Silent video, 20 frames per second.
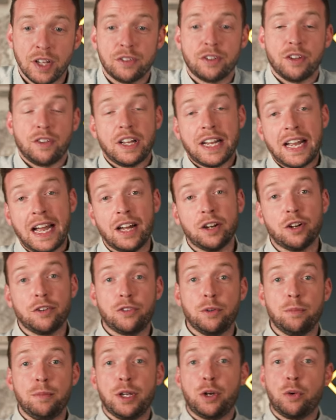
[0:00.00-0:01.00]
So there can
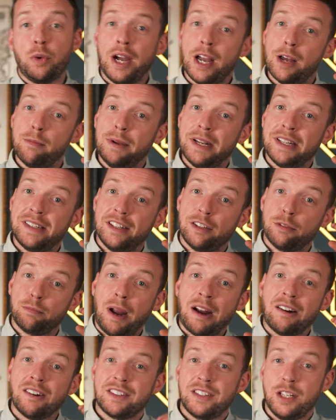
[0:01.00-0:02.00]
often be quite a big
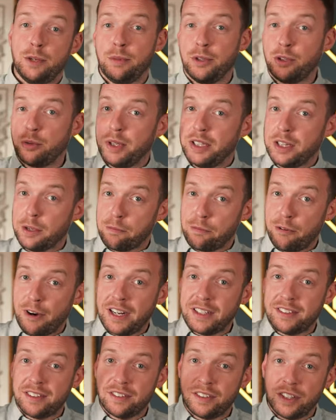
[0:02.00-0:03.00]
disparity between the
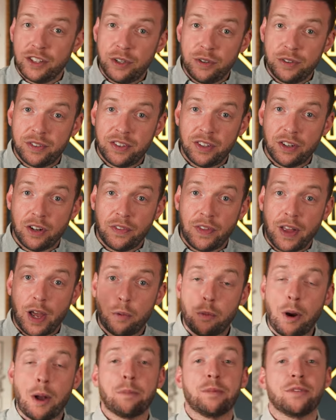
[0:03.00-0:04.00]
prices that you see on
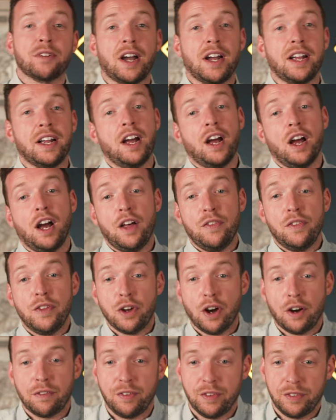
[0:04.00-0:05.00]
their website and
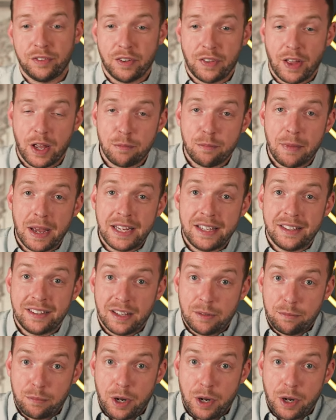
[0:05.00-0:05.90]
the offers that they may